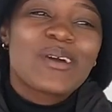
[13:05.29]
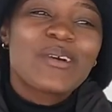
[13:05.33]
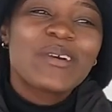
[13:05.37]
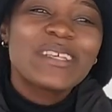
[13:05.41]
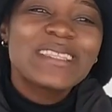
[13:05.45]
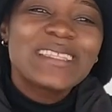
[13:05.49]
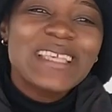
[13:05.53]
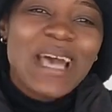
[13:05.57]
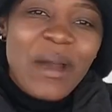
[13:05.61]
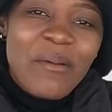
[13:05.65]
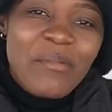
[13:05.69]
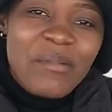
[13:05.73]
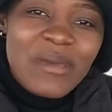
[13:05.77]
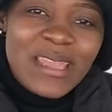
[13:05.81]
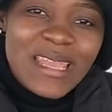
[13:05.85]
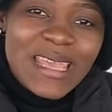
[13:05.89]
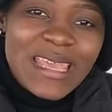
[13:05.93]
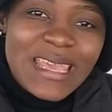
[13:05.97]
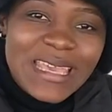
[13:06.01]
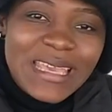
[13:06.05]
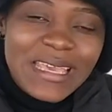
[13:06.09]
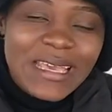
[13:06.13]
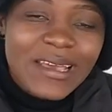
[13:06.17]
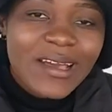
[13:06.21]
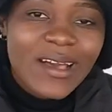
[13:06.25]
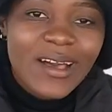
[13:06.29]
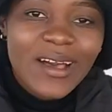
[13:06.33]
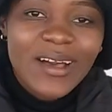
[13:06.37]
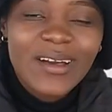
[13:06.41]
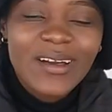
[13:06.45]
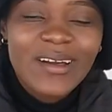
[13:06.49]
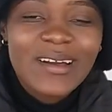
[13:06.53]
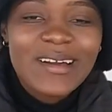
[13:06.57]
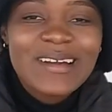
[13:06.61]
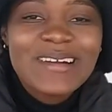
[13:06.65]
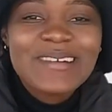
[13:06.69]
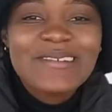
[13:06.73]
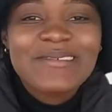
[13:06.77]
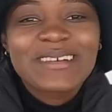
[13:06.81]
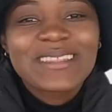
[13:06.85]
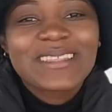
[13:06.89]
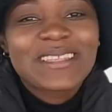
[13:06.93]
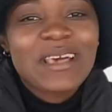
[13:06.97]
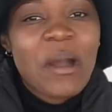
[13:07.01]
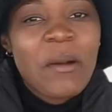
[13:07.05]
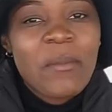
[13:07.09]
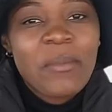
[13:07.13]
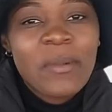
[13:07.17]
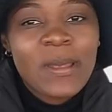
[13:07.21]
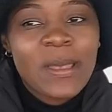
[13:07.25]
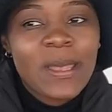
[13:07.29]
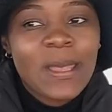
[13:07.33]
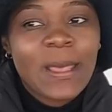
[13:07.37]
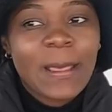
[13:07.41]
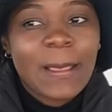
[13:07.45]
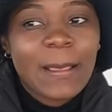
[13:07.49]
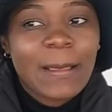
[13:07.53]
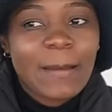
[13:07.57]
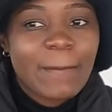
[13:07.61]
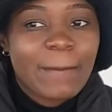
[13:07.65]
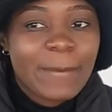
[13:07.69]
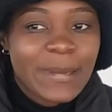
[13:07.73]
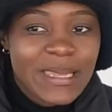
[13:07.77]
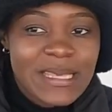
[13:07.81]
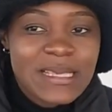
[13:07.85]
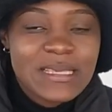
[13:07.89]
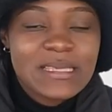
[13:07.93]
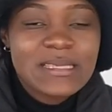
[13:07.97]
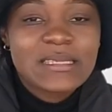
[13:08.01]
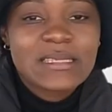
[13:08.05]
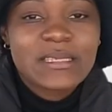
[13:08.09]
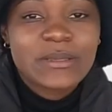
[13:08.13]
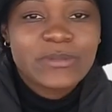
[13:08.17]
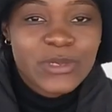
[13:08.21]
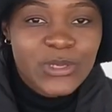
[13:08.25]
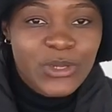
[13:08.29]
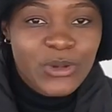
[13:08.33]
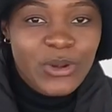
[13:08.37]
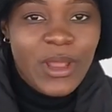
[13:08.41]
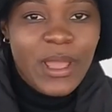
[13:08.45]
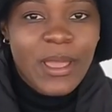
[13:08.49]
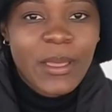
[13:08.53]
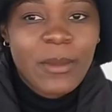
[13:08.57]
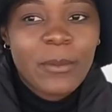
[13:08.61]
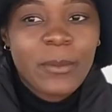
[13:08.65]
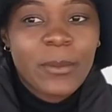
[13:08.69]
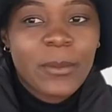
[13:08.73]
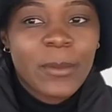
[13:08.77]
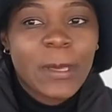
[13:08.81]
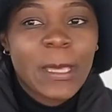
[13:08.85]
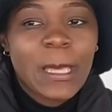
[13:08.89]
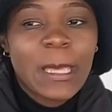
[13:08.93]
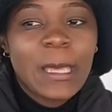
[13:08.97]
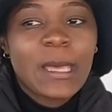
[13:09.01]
What's happening? Please subscribe.